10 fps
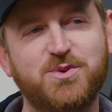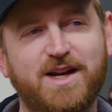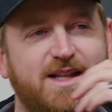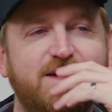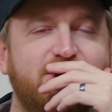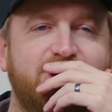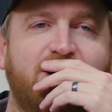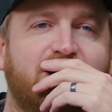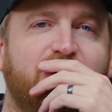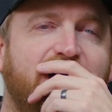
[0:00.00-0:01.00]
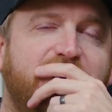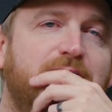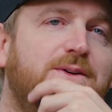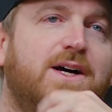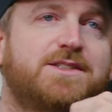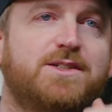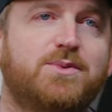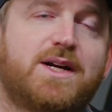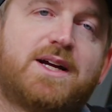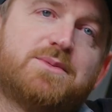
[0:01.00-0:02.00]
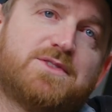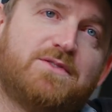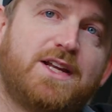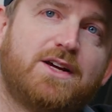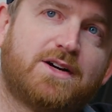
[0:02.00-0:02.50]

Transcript: what I love to talk about too, Dustin, when it comes to video